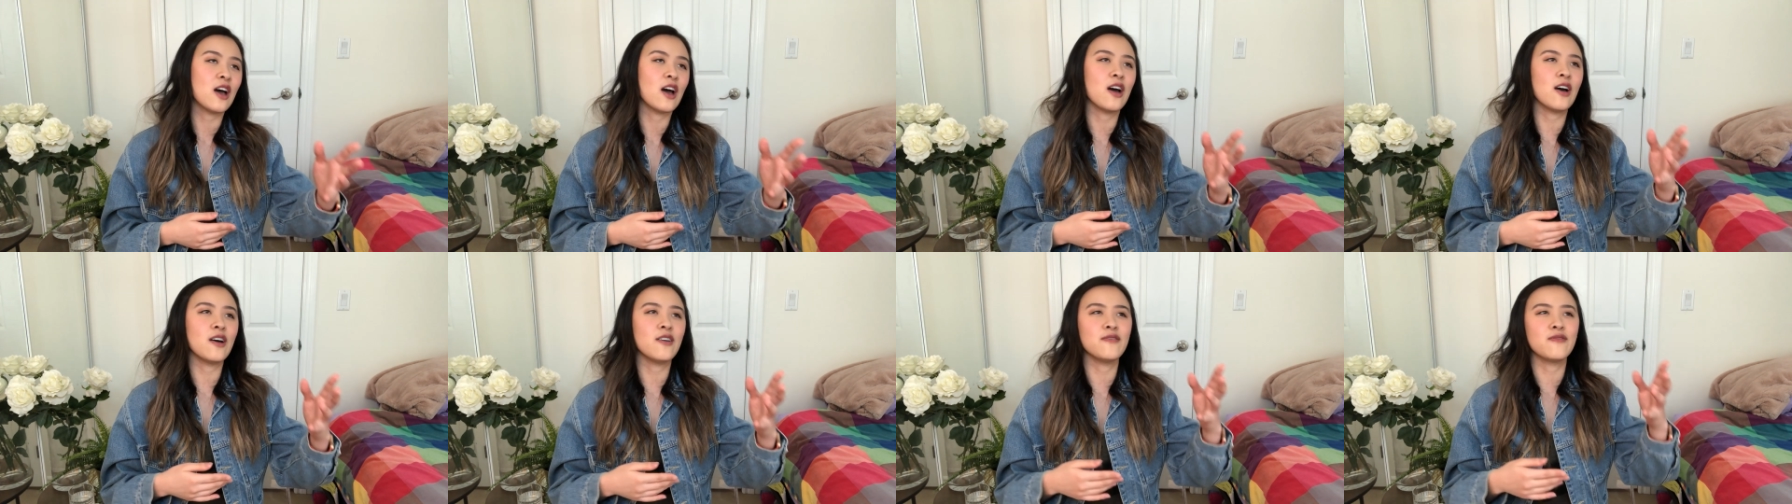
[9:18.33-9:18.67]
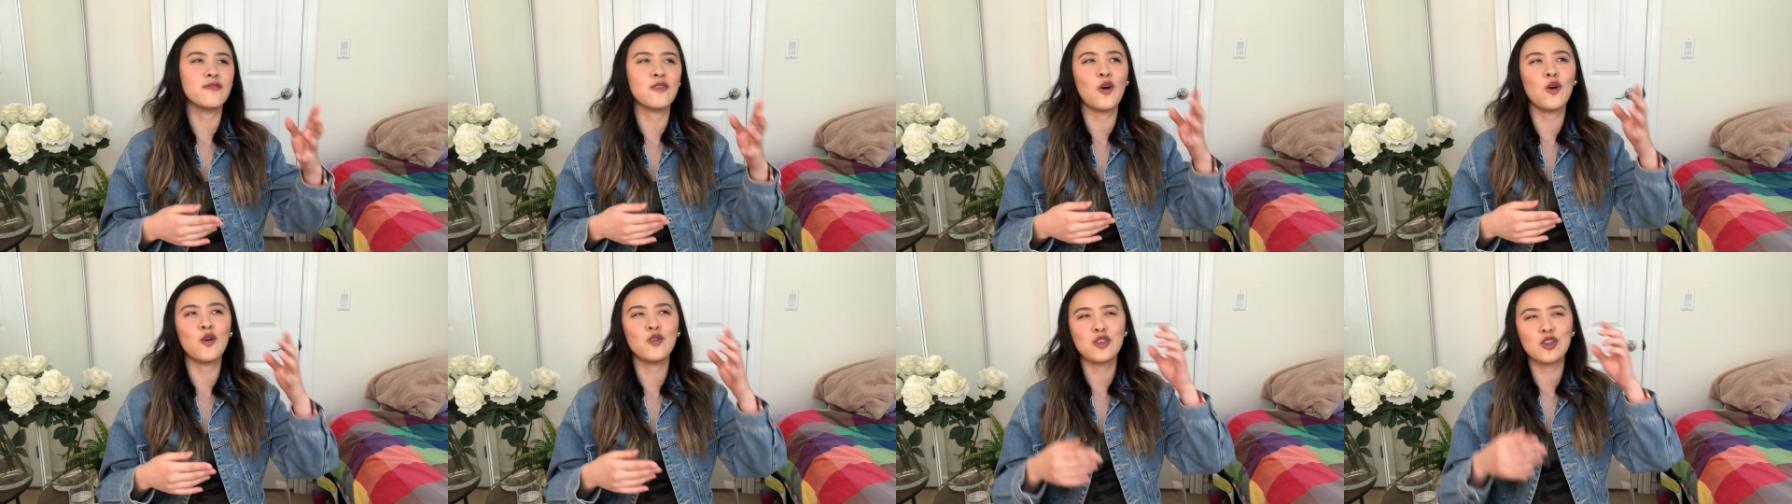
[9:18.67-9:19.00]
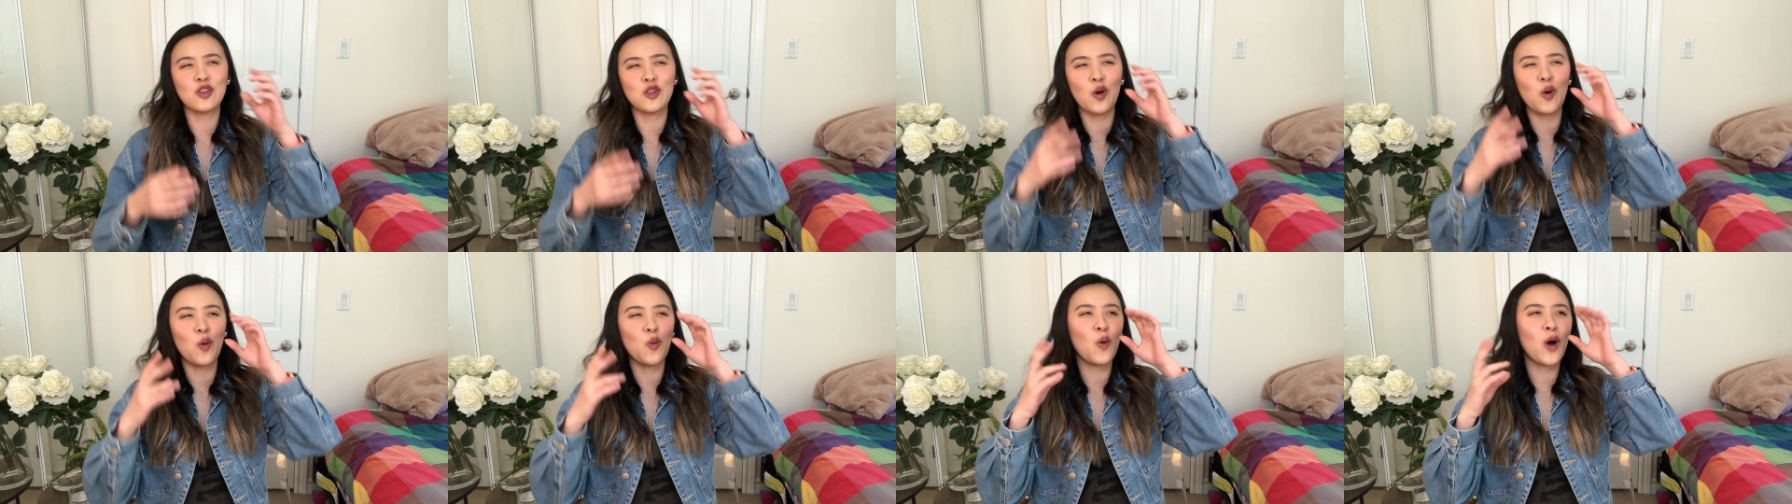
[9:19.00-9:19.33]
of, you
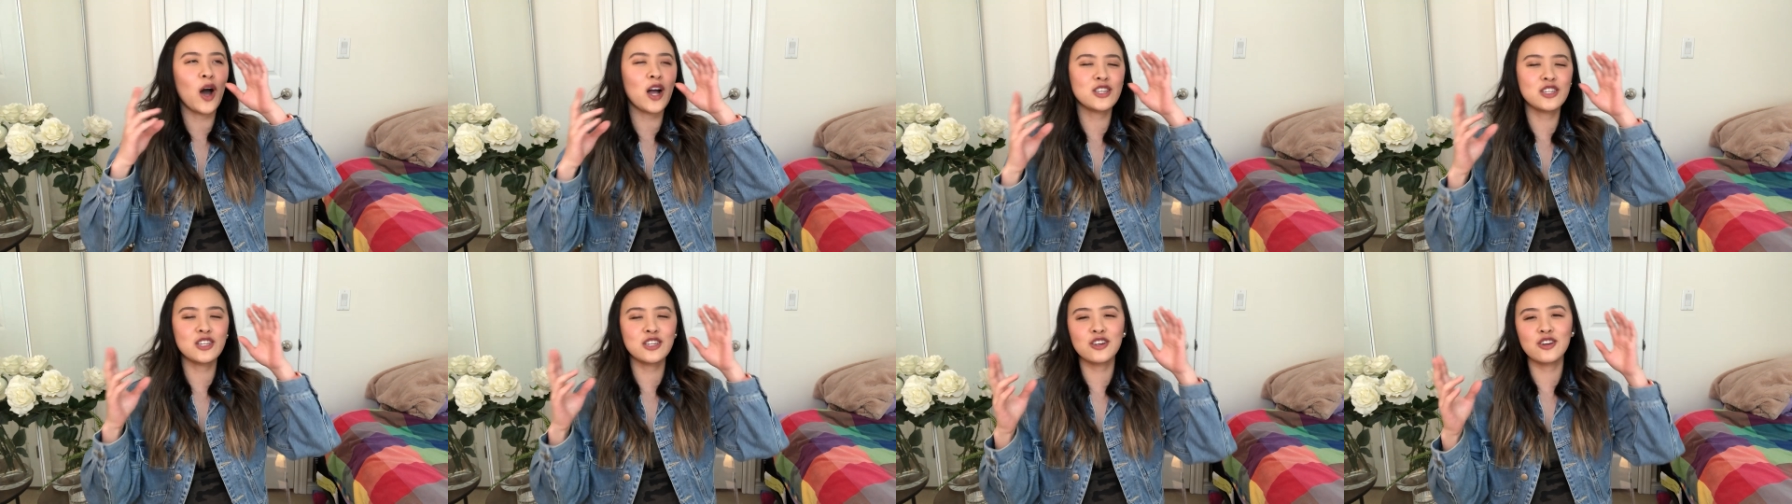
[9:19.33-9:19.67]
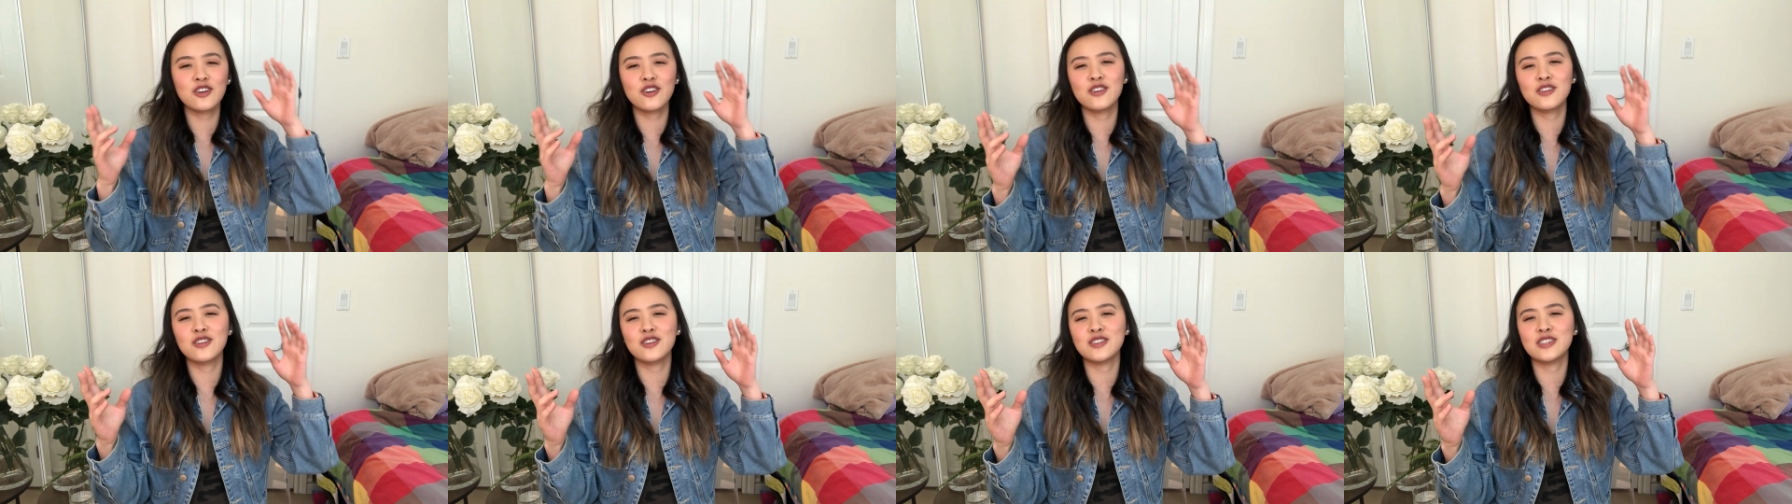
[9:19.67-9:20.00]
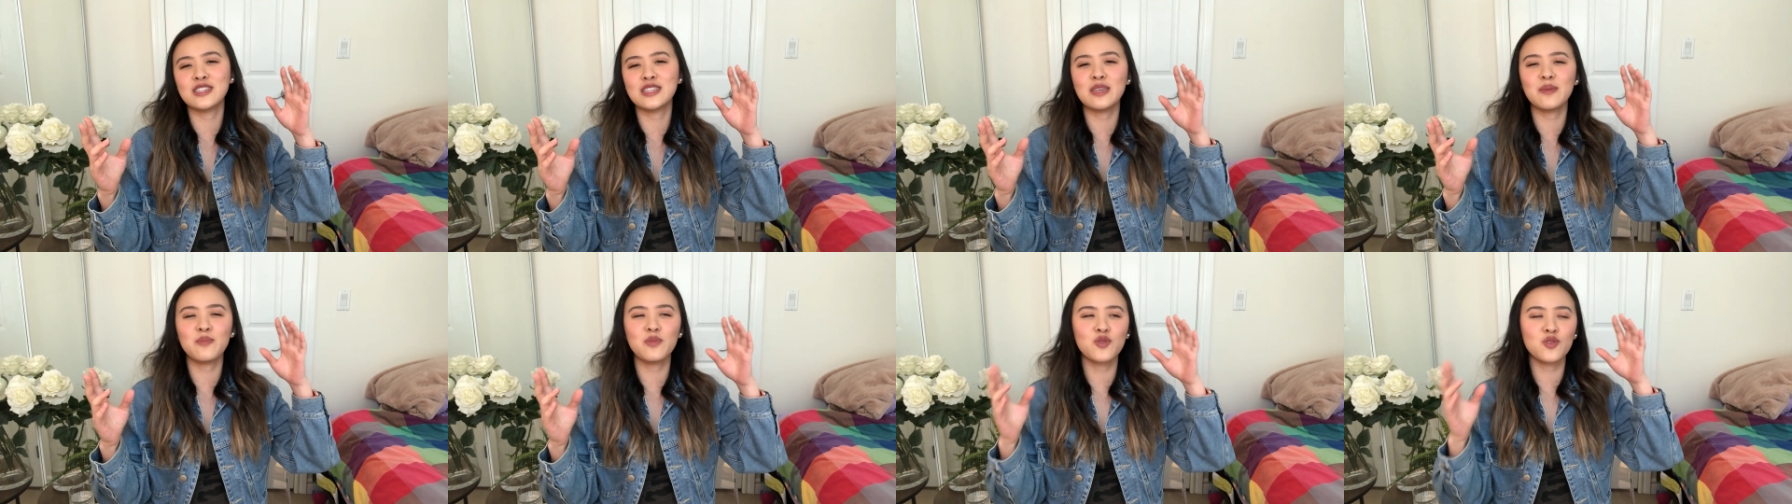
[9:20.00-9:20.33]
know, watching her in her
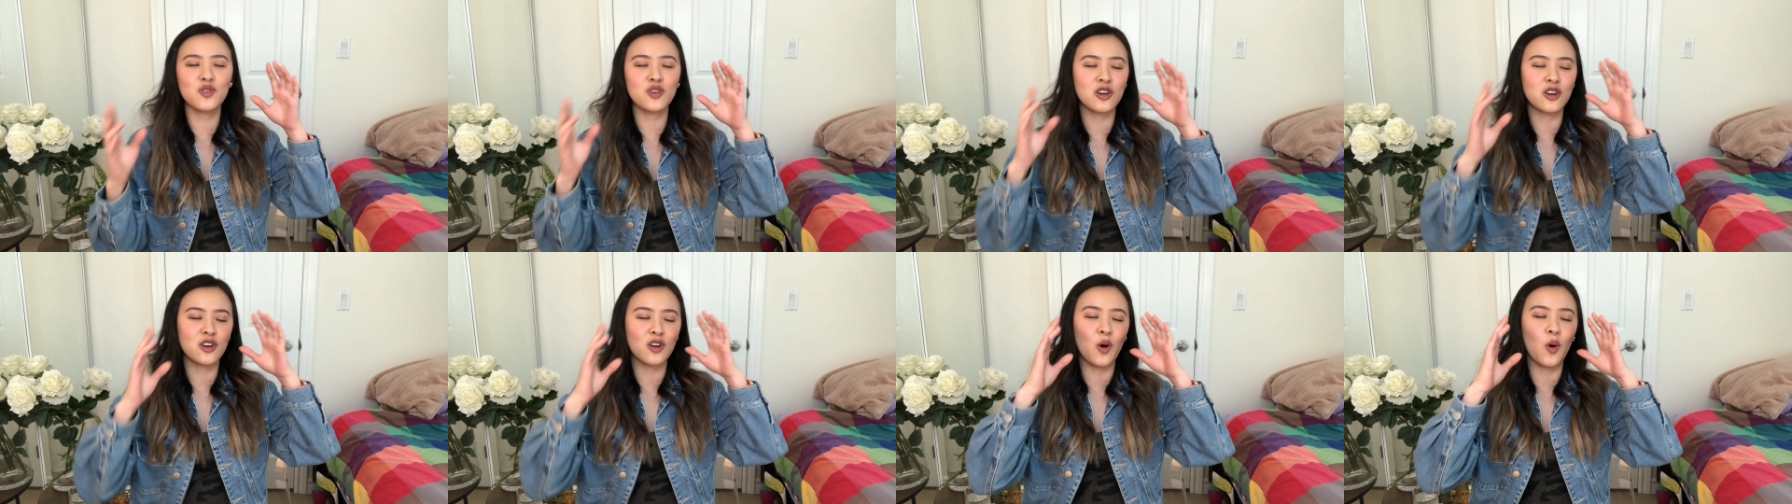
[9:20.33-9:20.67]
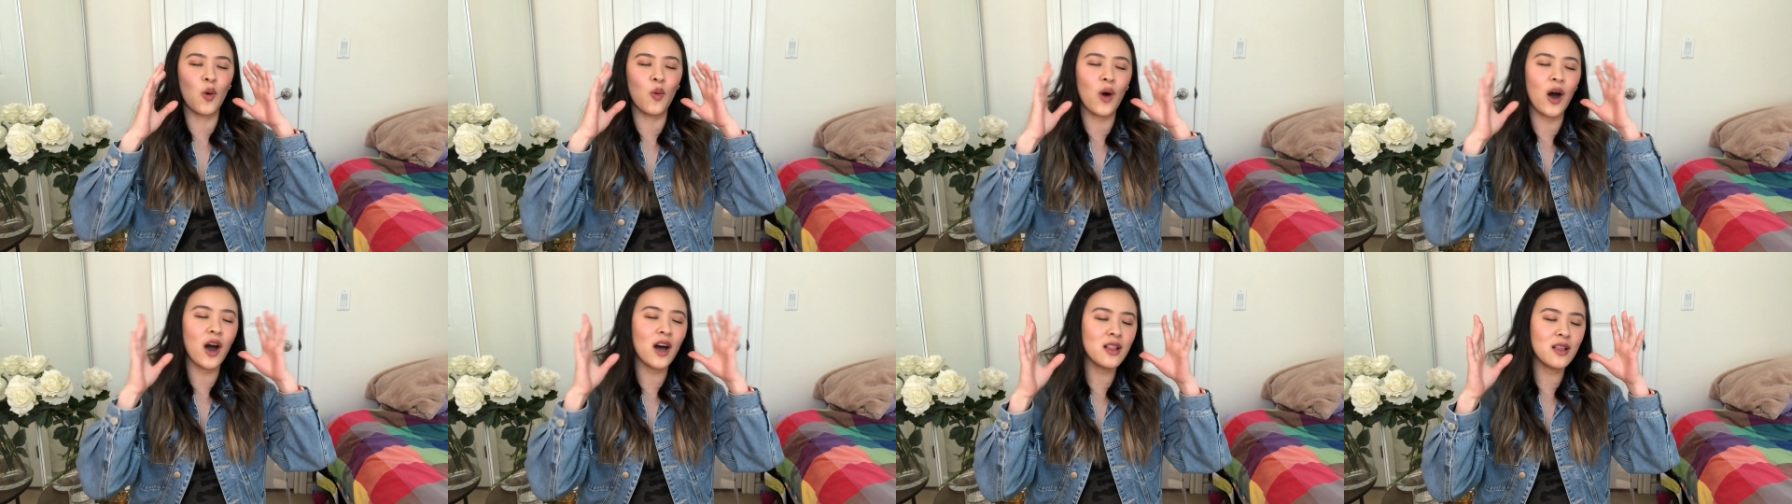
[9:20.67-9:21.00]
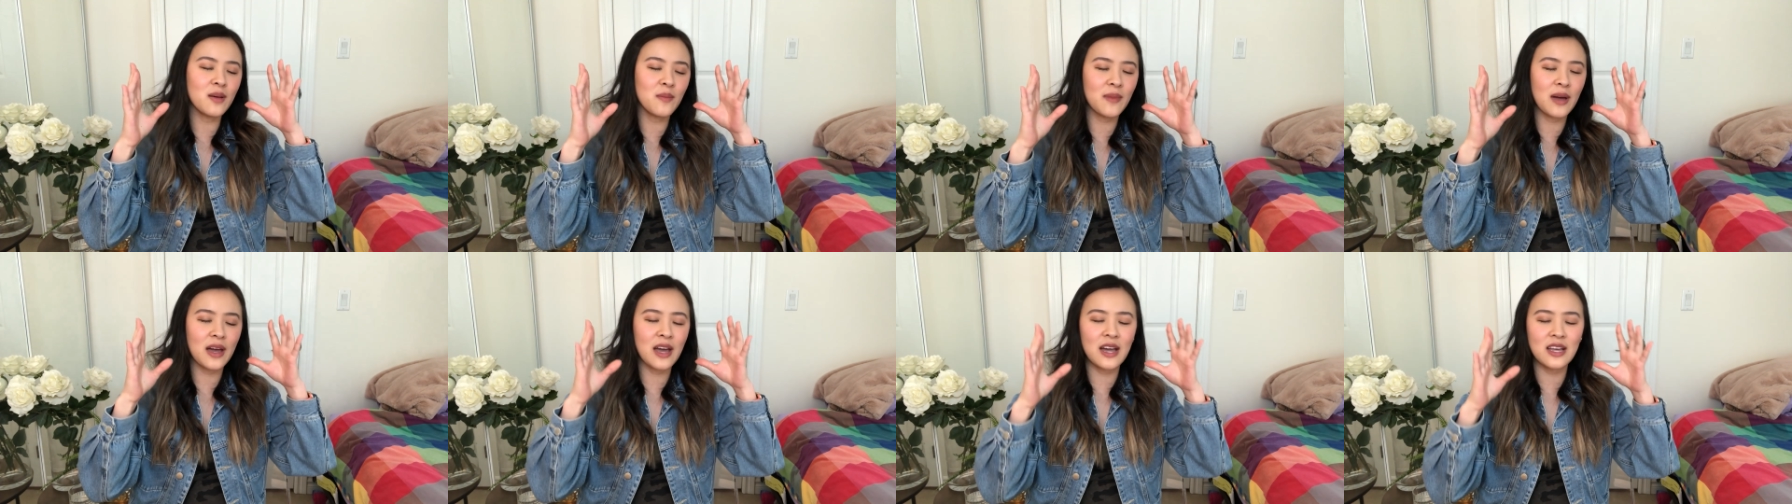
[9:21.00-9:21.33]
sleep through her koala
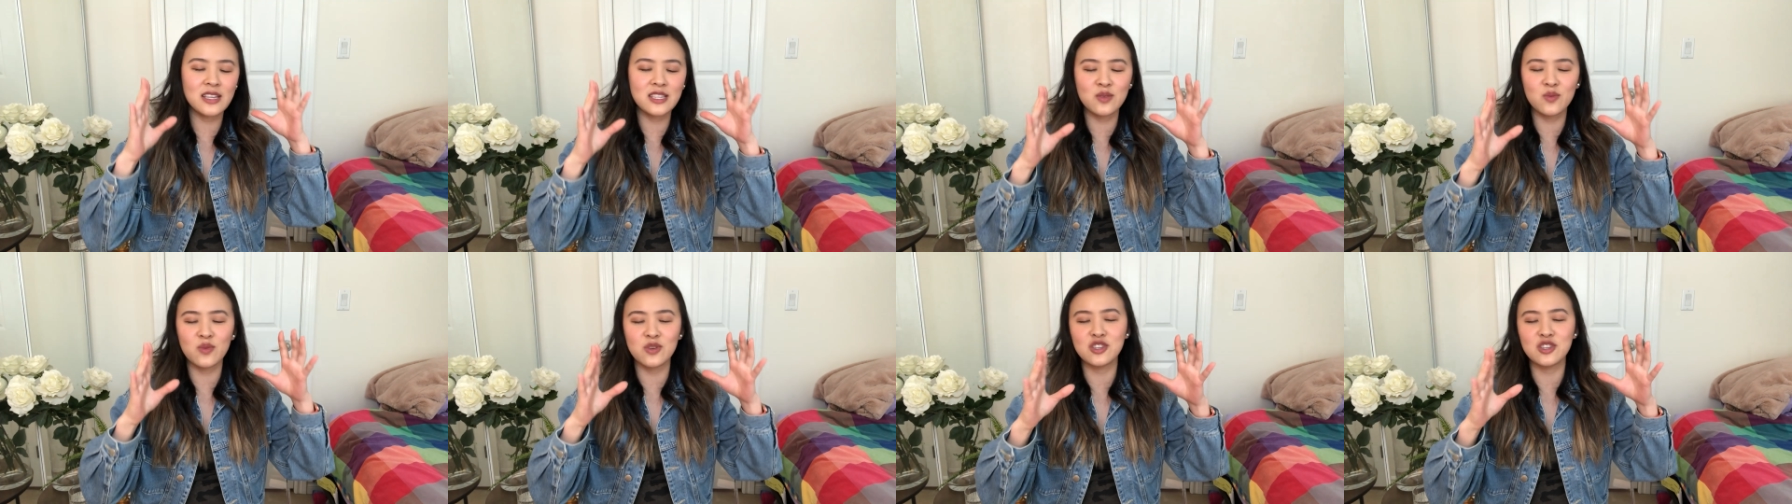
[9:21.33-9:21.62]
mask,